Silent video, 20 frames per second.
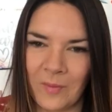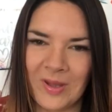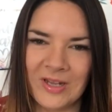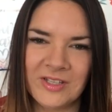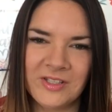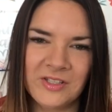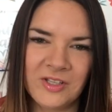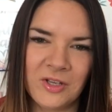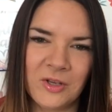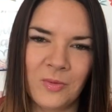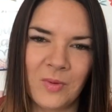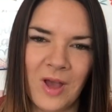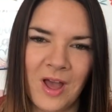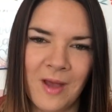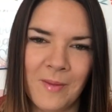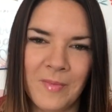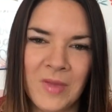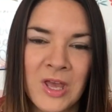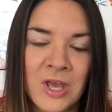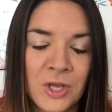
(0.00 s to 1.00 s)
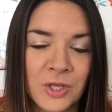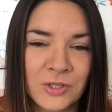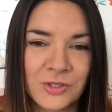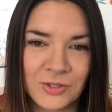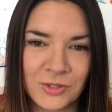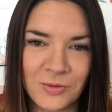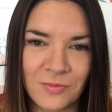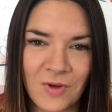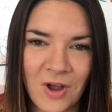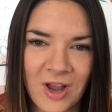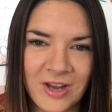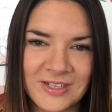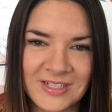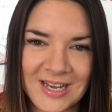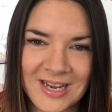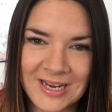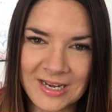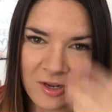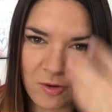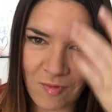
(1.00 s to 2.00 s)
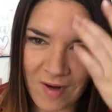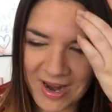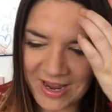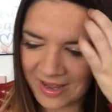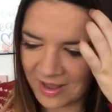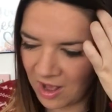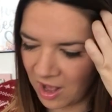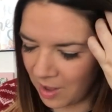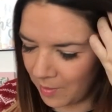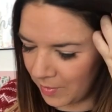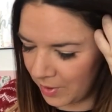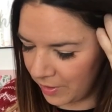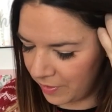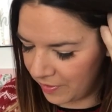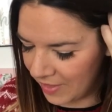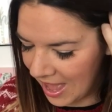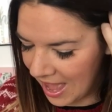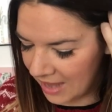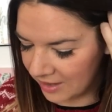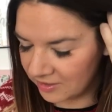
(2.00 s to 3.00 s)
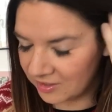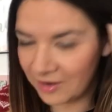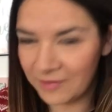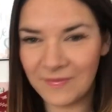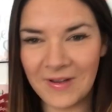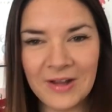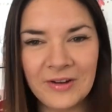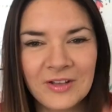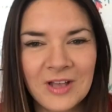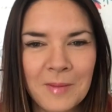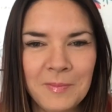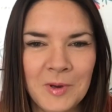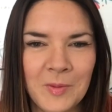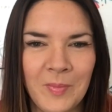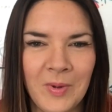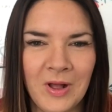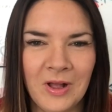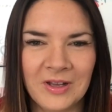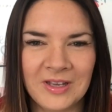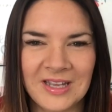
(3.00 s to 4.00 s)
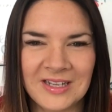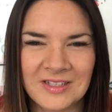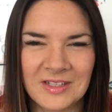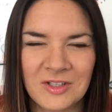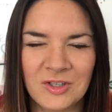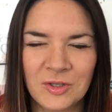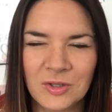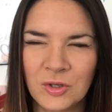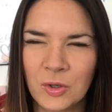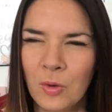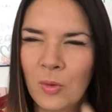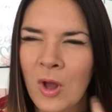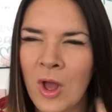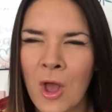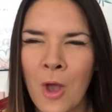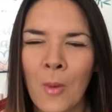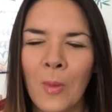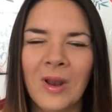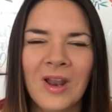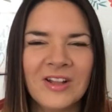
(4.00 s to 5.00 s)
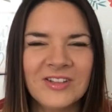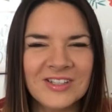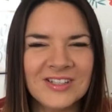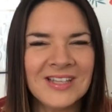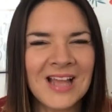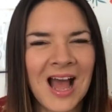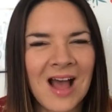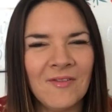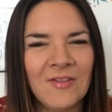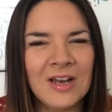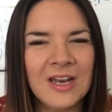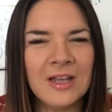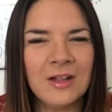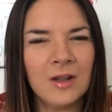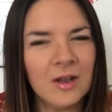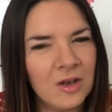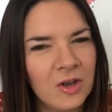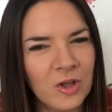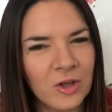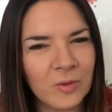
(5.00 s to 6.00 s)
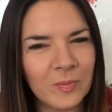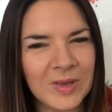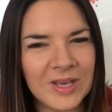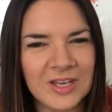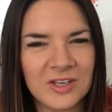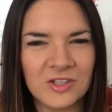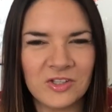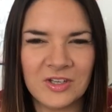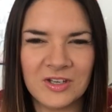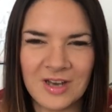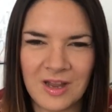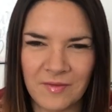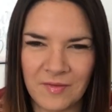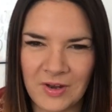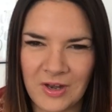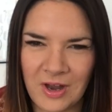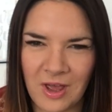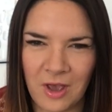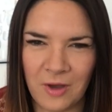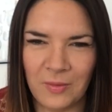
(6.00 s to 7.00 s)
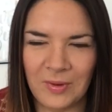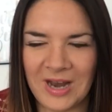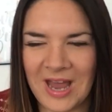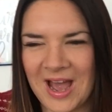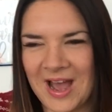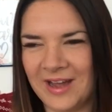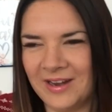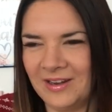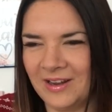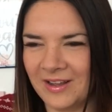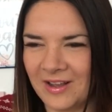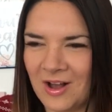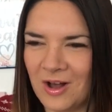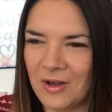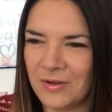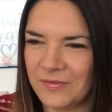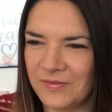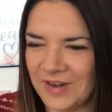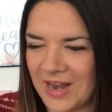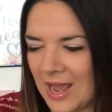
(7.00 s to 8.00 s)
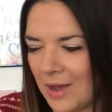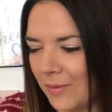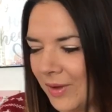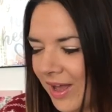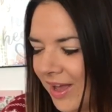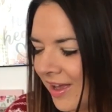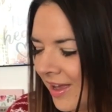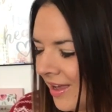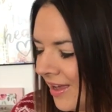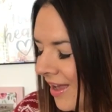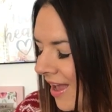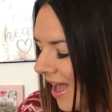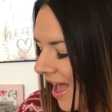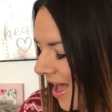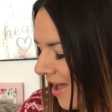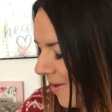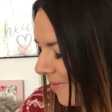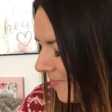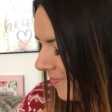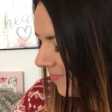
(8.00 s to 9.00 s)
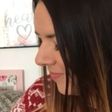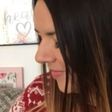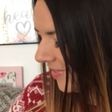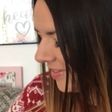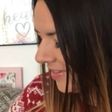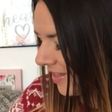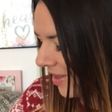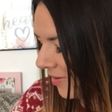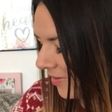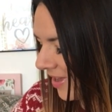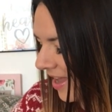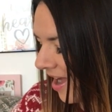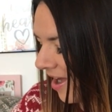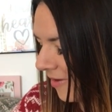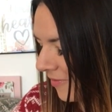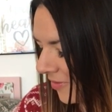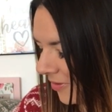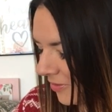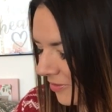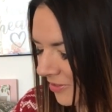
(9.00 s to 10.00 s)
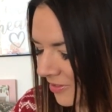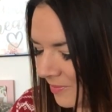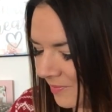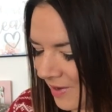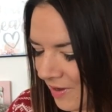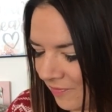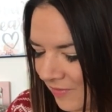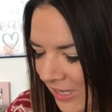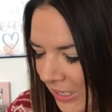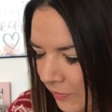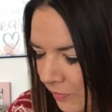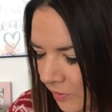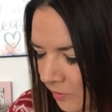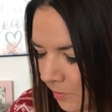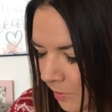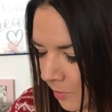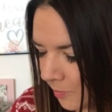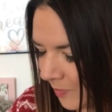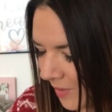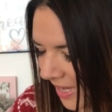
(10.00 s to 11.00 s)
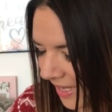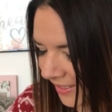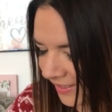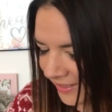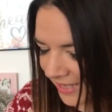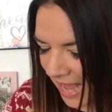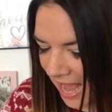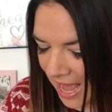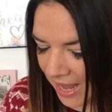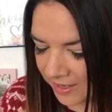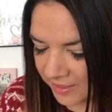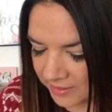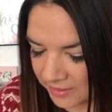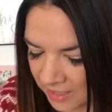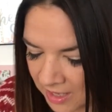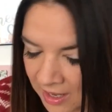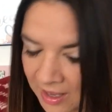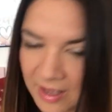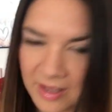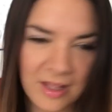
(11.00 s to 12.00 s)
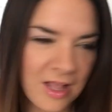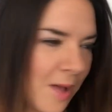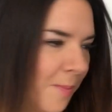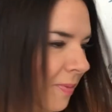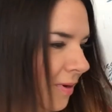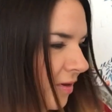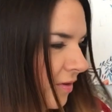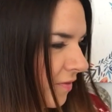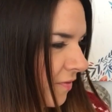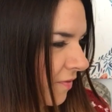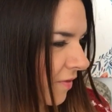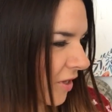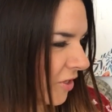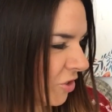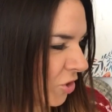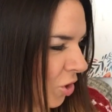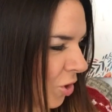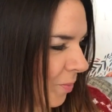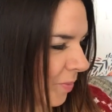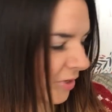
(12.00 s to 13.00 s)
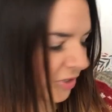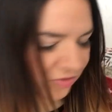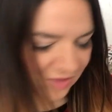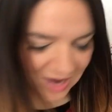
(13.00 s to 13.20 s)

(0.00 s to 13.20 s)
I went to Sue Ryder in Great Yarmouth and I found a couple of bargains. I just thought, well, I'll just have a little look because you never know. And I had like half an hour. So yeah, I've got some lovely Christmas bits and a couple of a top, a